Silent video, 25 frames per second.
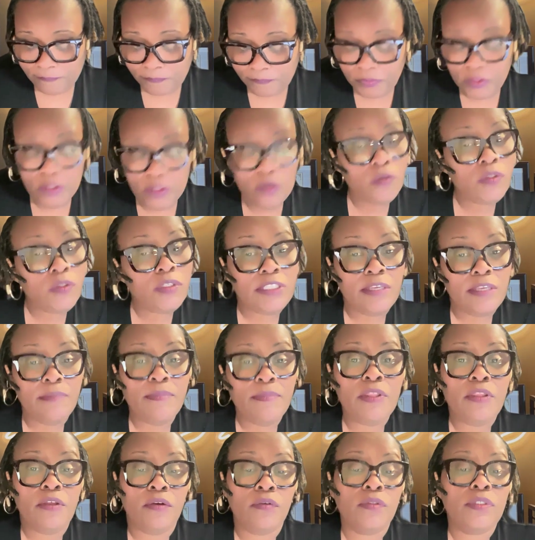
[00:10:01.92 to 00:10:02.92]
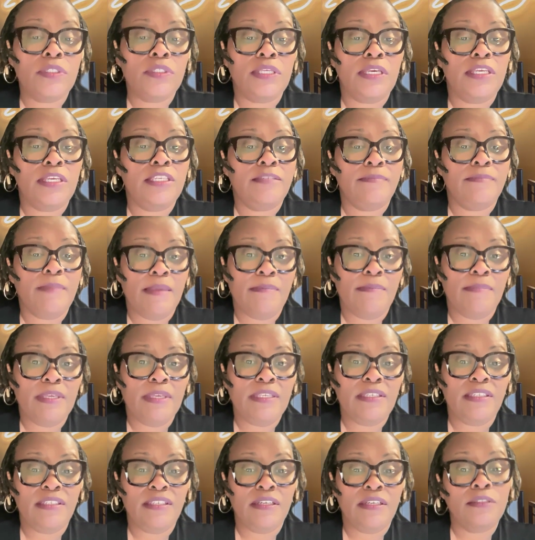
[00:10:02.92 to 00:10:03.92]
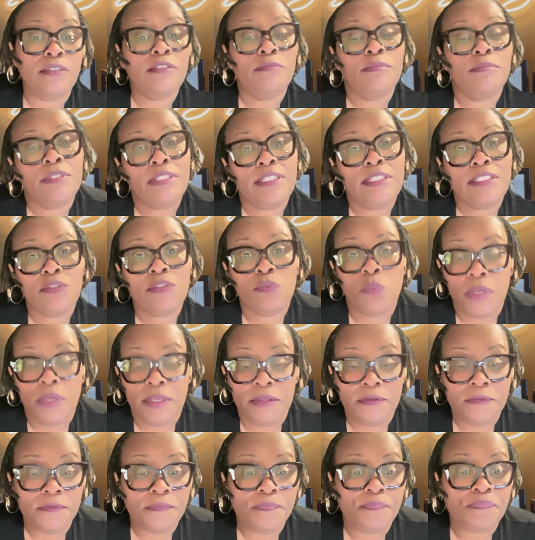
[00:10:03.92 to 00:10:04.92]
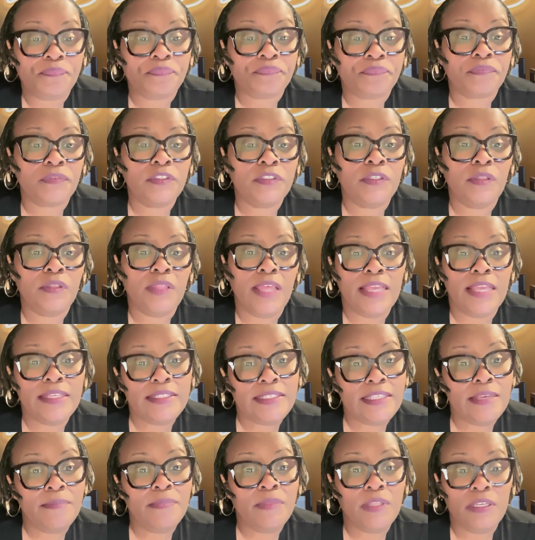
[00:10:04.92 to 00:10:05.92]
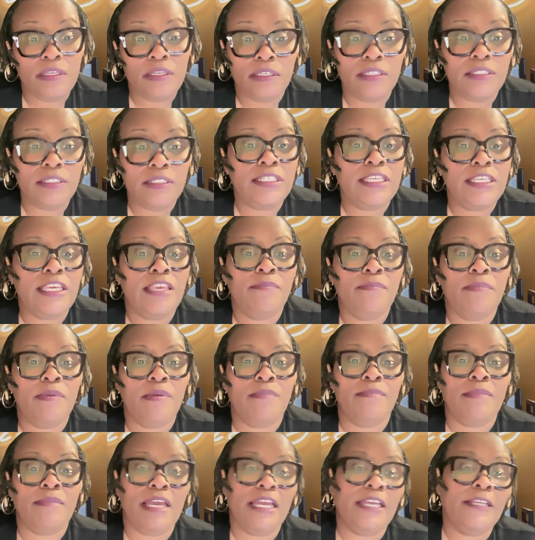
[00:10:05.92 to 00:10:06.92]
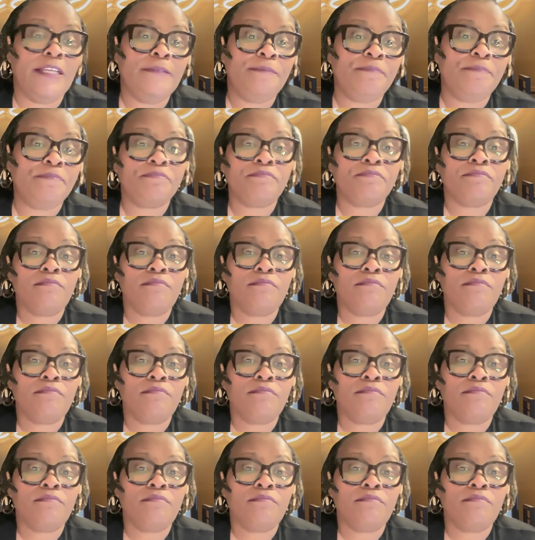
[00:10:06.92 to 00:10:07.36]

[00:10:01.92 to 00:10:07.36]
those some of those things may be deductible as well. So that's something good to keep in mind.